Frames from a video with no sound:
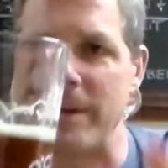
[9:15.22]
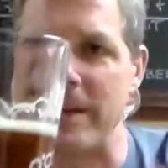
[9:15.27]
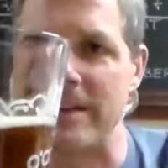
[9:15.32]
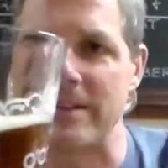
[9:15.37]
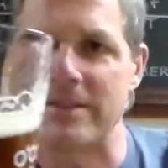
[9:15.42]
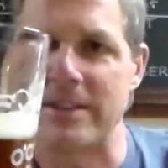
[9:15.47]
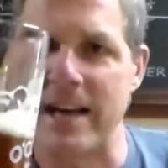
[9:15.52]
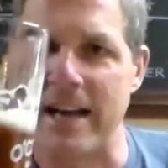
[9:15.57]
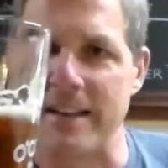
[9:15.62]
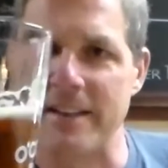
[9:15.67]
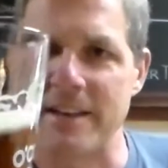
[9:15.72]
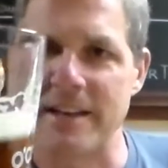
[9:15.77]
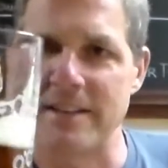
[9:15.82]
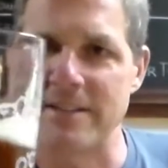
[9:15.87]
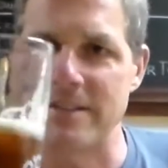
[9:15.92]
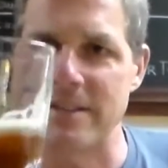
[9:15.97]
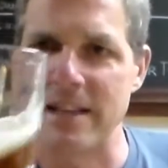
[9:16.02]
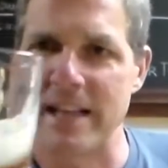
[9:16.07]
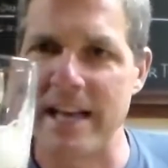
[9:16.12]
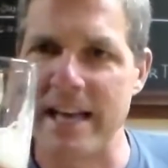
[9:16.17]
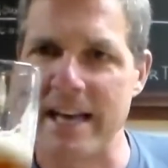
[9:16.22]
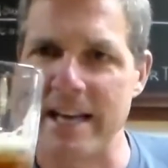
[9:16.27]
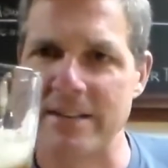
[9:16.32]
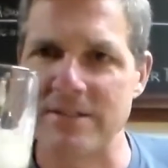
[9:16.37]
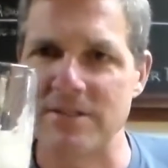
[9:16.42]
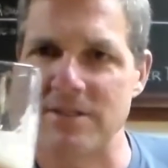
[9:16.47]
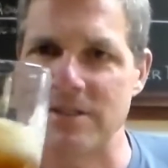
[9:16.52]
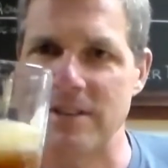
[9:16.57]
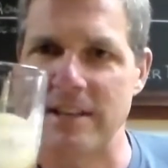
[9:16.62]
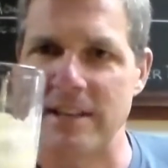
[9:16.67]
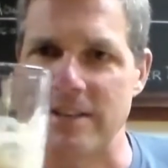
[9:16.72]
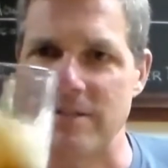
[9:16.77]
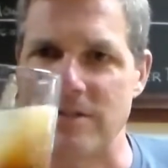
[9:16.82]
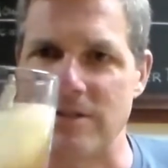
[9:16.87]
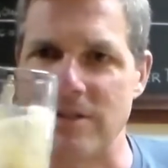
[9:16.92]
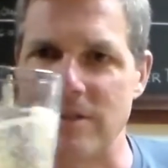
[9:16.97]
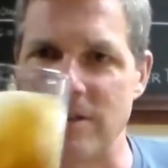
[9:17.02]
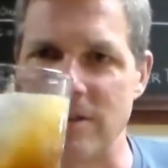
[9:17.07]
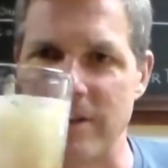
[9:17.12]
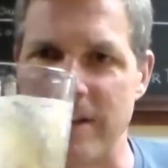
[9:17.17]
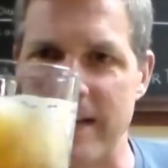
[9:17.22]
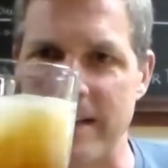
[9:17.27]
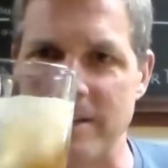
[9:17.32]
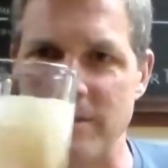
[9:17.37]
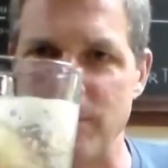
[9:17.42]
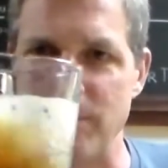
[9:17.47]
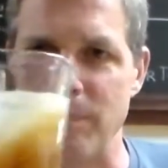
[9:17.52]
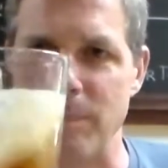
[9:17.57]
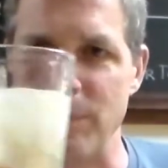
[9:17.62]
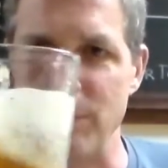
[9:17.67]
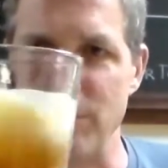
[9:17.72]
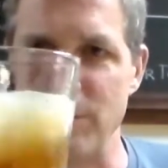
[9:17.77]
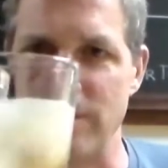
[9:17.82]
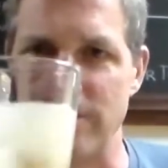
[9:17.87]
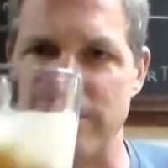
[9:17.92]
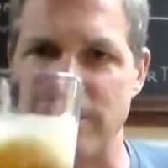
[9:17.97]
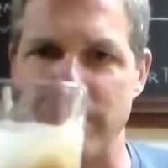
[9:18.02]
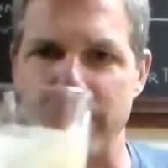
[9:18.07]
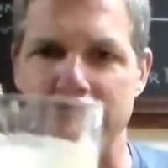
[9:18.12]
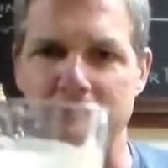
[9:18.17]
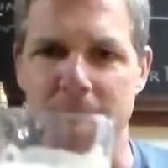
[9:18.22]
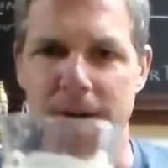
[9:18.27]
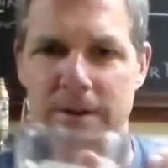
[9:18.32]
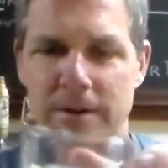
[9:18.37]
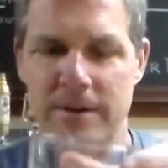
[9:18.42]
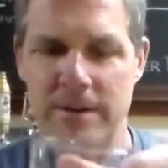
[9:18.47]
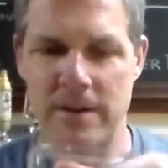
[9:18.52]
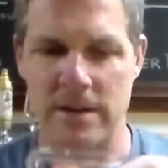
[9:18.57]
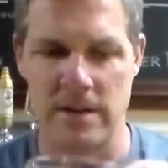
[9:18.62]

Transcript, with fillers: I mean, it's got nice legs. Look at it, it's beautiful beer.